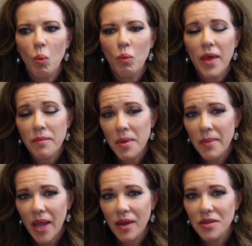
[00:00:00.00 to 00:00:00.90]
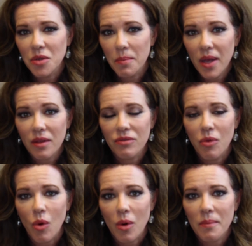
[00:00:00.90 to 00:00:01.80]
they've been made into a pellet
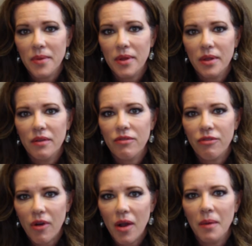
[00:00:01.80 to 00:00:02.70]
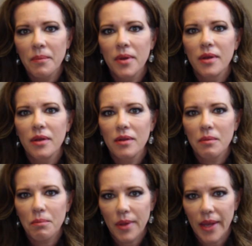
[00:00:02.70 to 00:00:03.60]
form from
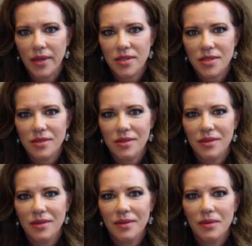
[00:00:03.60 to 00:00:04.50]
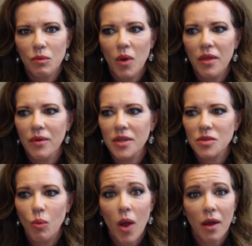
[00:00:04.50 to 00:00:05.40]
plants, whether
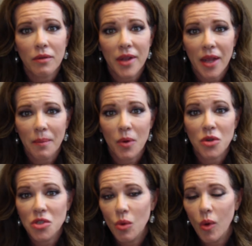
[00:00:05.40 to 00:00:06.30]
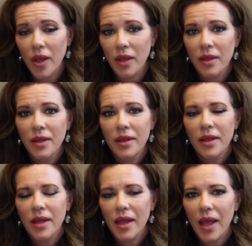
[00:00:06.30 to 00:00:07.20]
it's wild yam or soy.
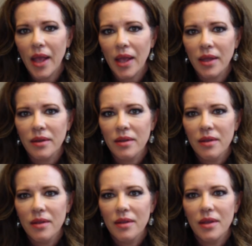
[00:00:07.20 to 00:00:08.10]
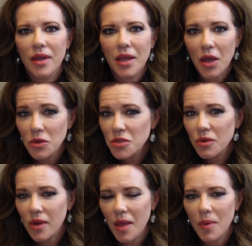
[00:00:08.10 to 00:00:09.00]
And it goes
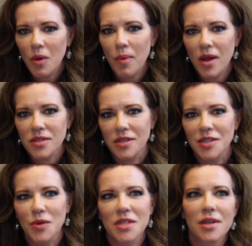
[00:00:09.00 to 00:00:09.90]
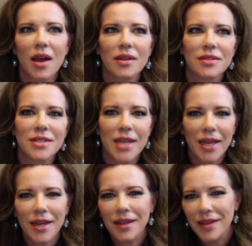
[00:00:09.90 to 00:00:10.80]
through a chemical process, so it's not
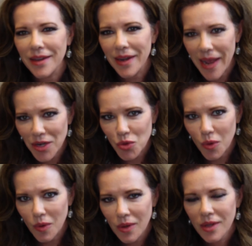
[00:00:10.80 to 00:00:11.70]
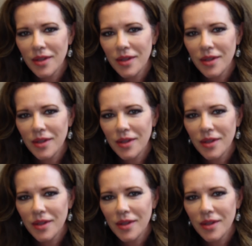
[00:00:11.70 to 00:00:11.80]
technically natural,